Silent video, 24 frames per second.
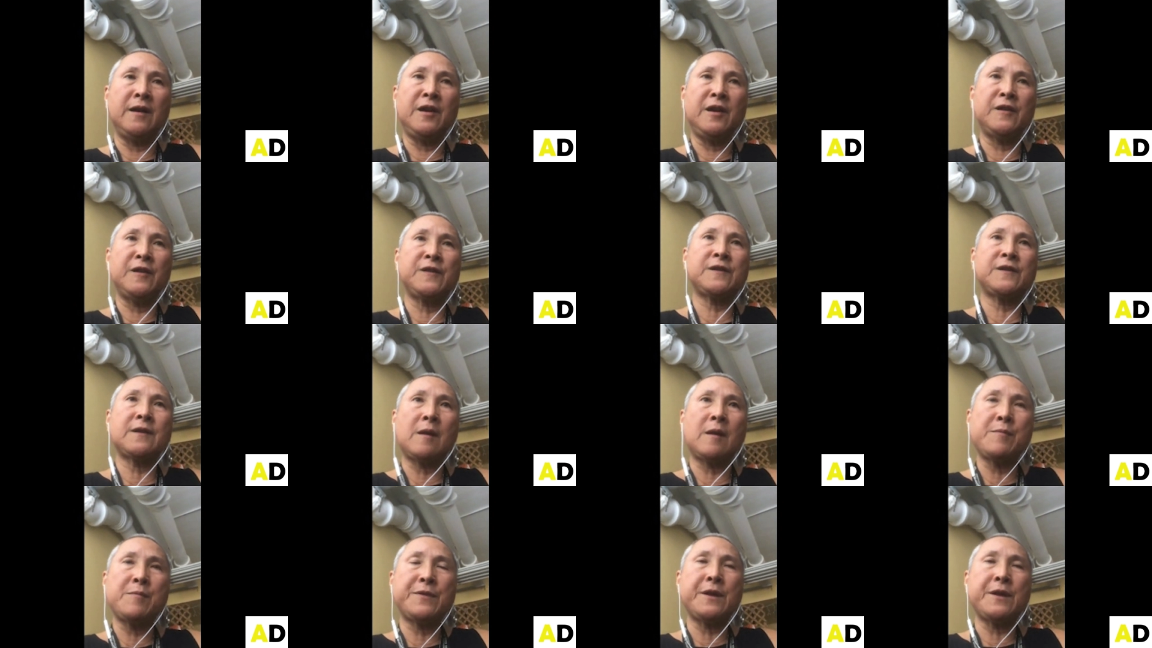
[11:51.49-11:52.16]
is
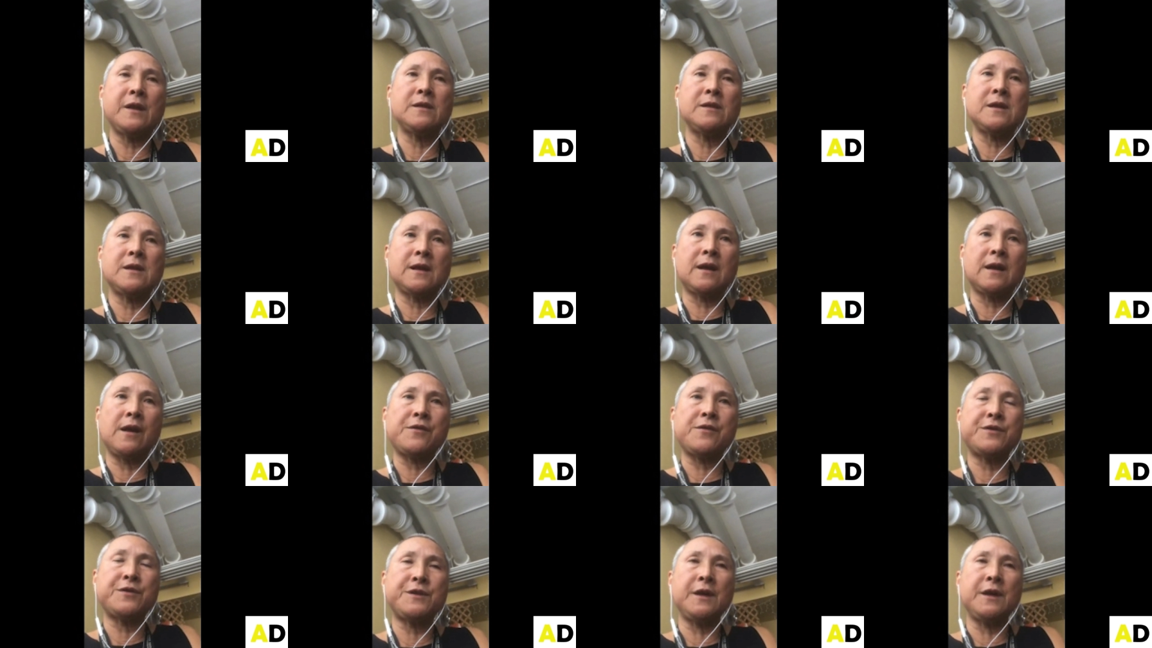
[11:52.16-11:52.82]
something that
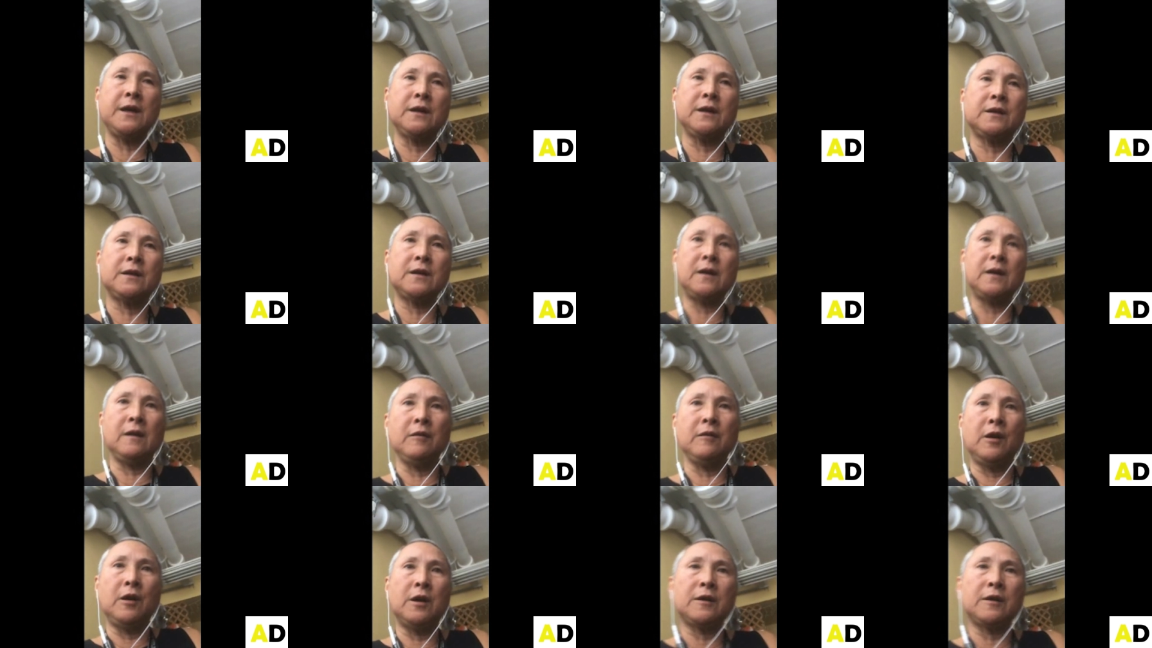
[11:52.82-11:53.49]
I think
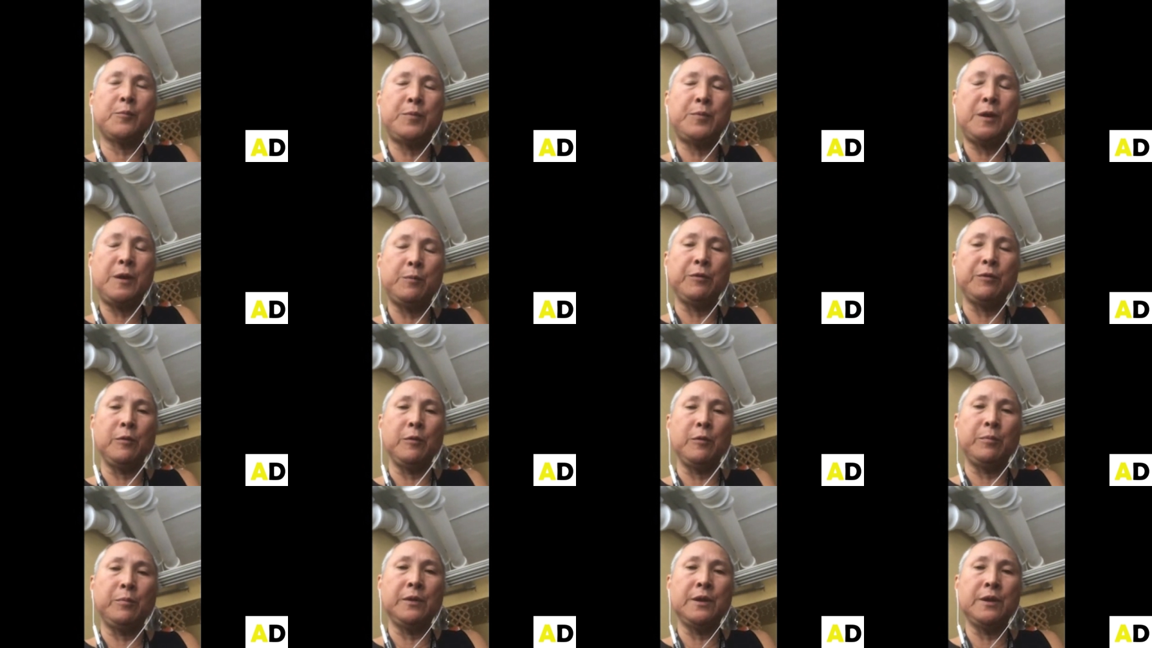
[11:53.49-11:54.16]
a lot of
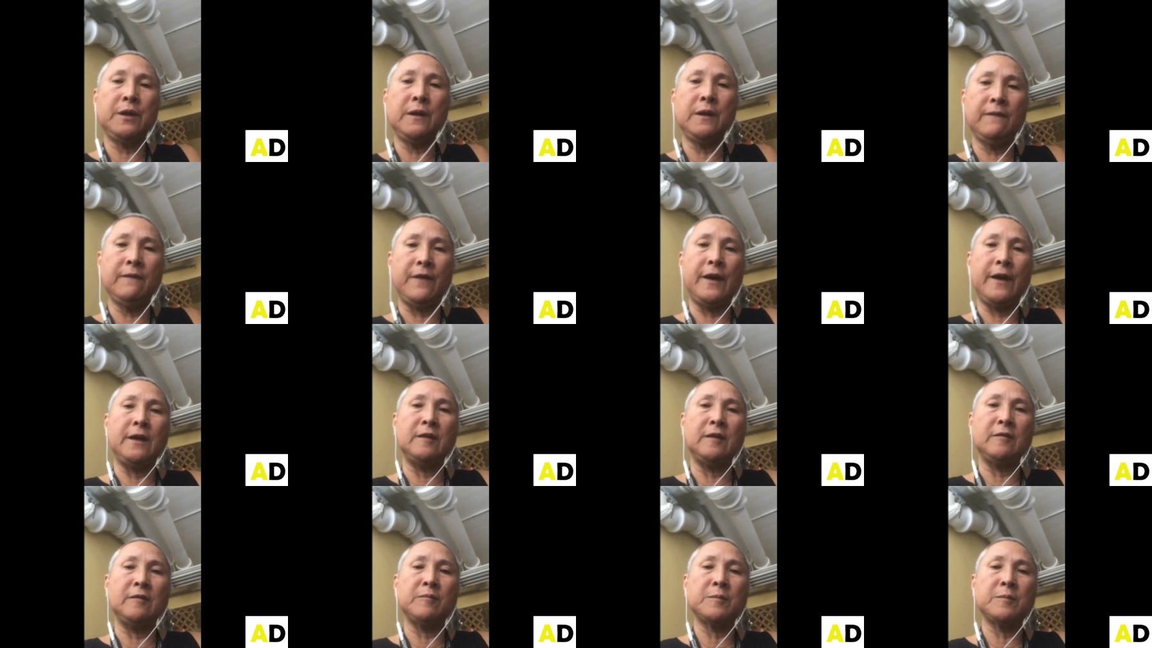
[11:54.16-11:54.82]
people believe
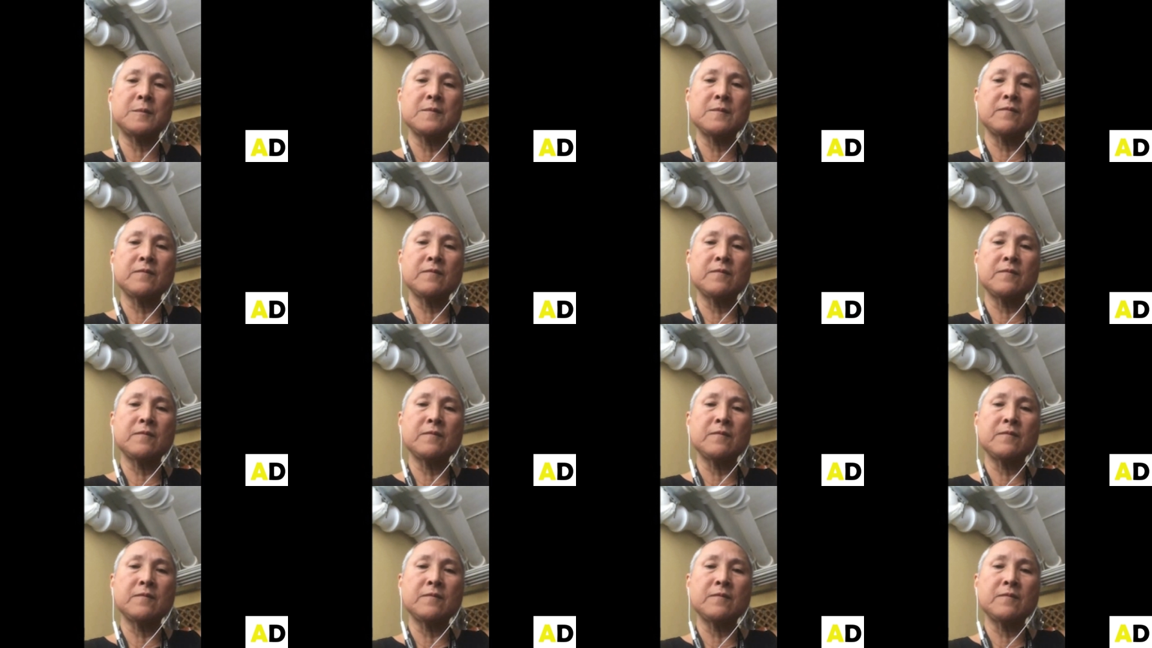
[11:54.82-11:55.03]
in.